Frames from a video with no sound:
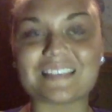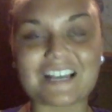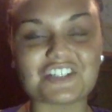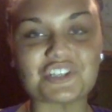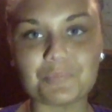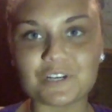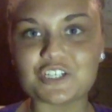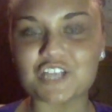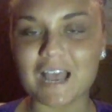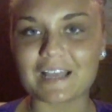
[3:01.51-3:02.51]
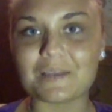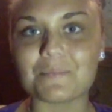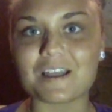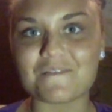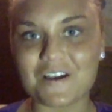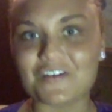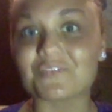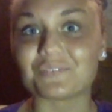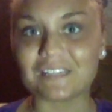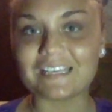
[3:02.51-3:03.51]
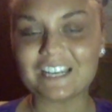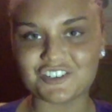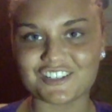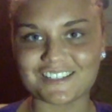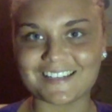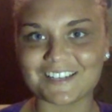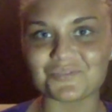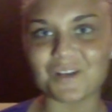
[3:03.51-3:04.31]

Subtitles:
actually pretty shocking, but I found it really interesting as